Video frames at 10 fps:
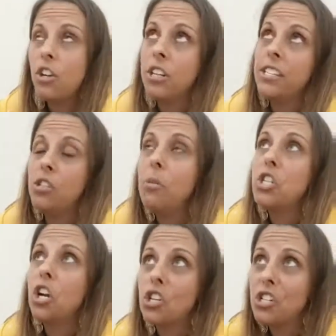or it's so much
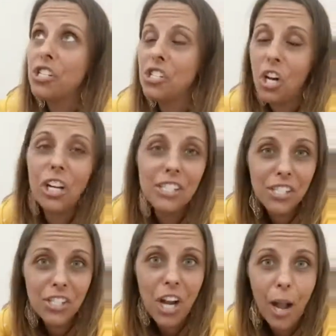harder to start and to
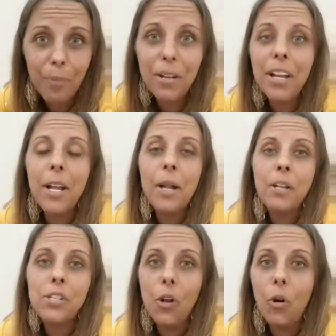stop.
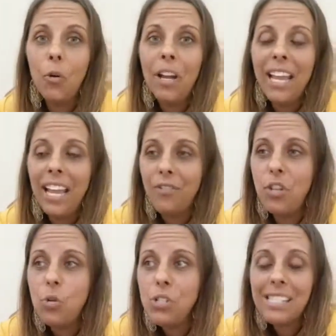So if
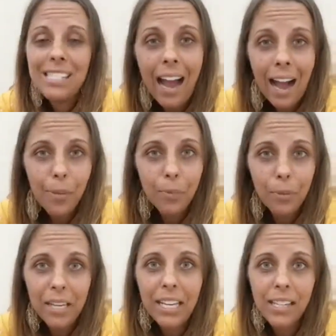you stop
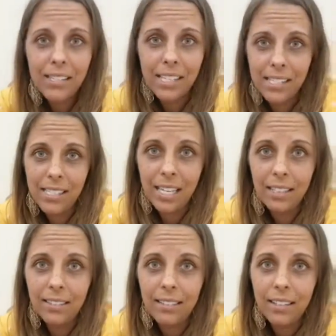being consistent
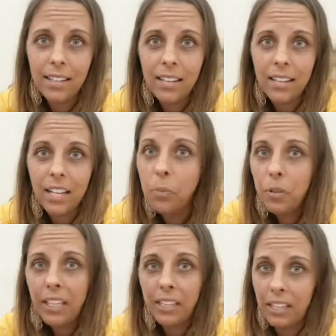
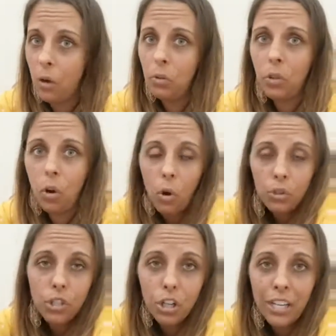completely, go cold
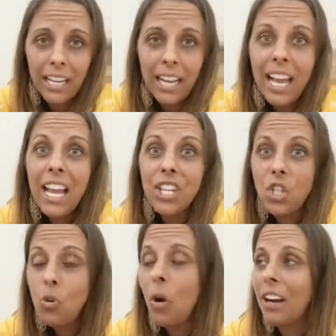turkey,
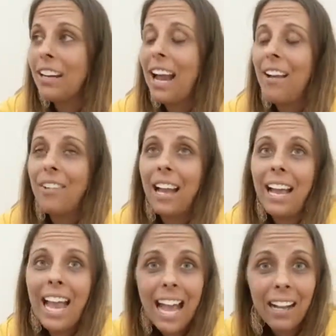you are going to have a
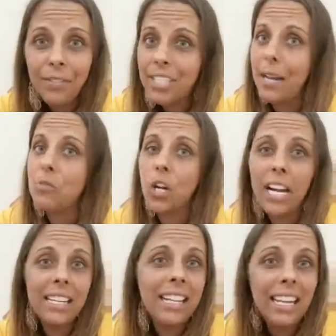heck of a time
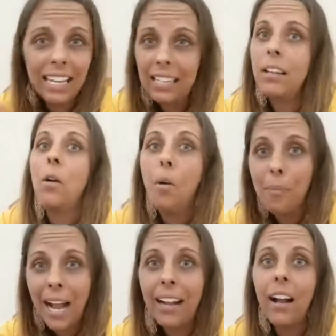trying to get it
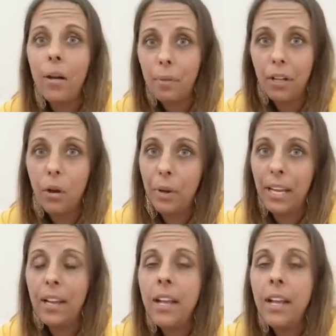back up and going.